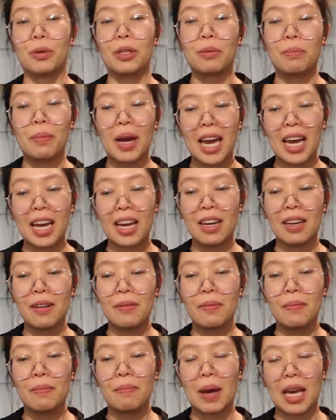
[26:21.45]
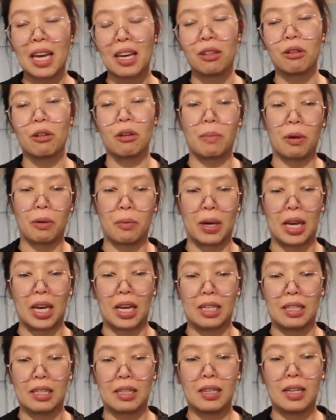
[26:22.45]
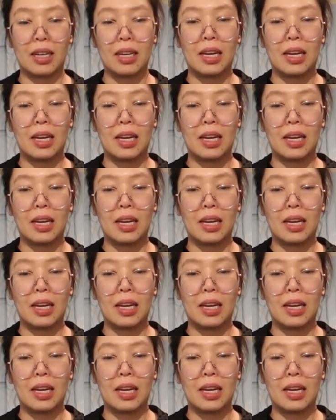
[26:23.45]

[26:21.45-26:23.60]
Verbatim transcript: which may make it look a bit weird.